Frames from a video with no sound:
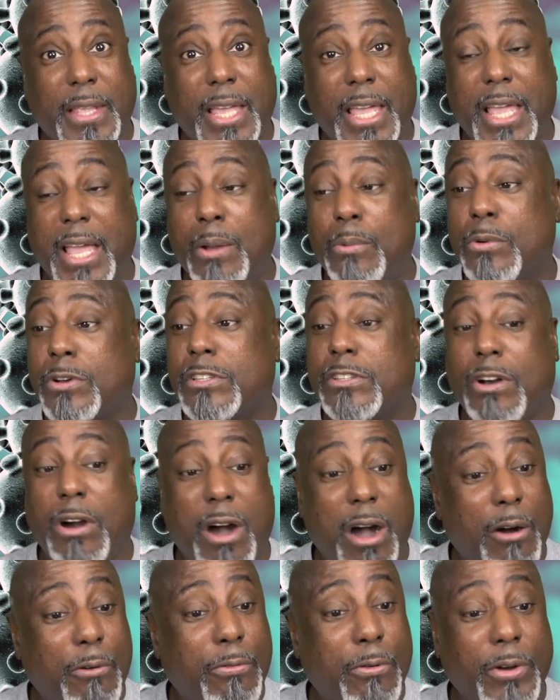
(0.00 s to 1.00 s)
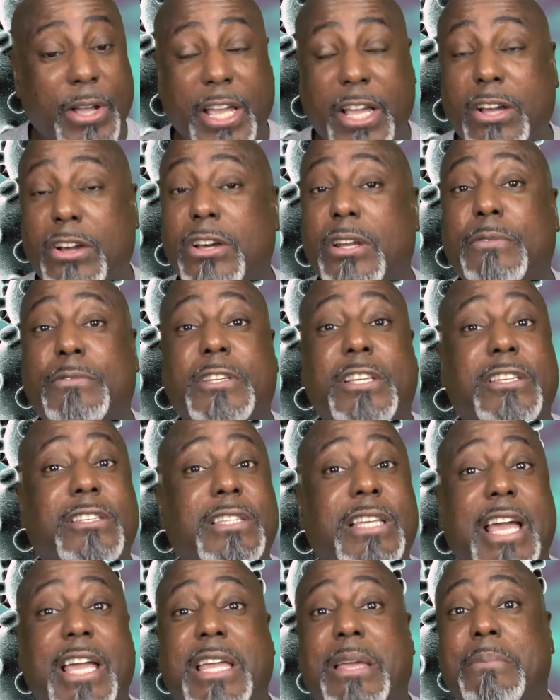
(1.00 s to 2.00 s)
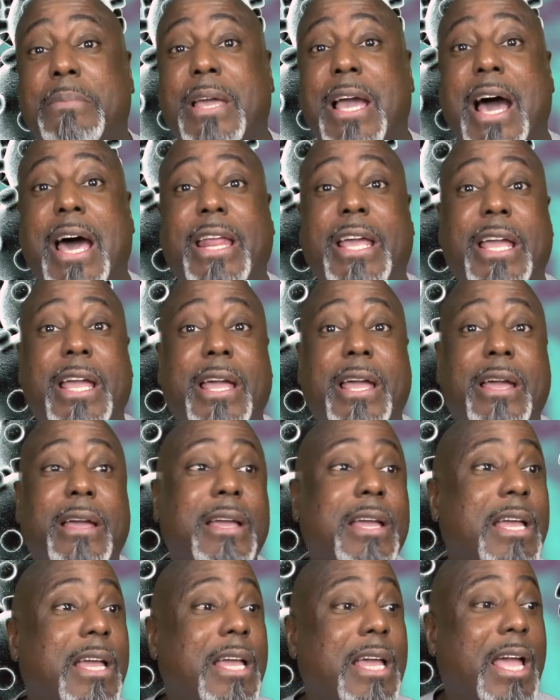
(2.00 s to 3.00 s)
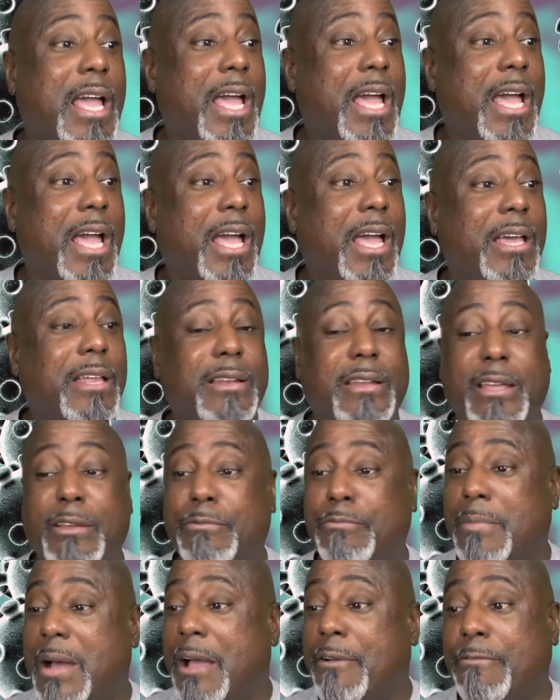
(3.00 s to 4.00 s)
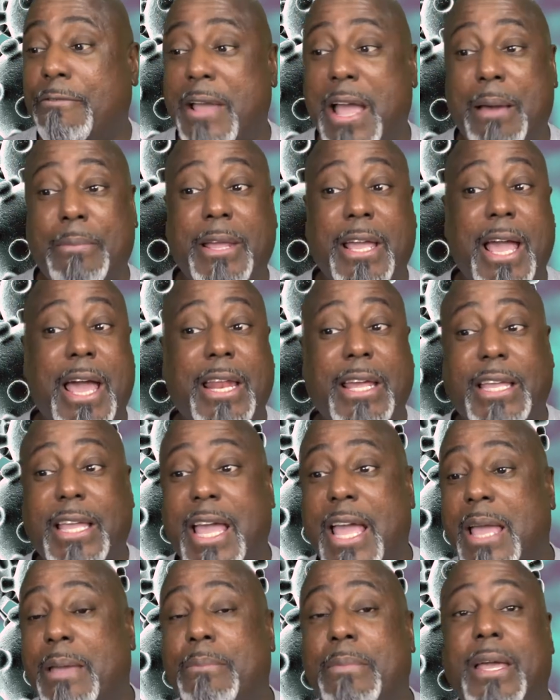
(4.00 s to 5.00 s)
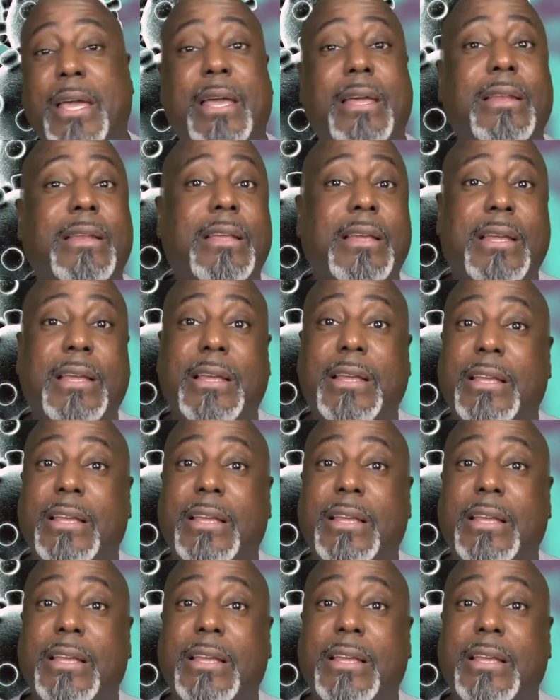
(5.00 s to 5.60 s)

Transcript: It was awful. It could have just taken me out of here, and if my family had came in,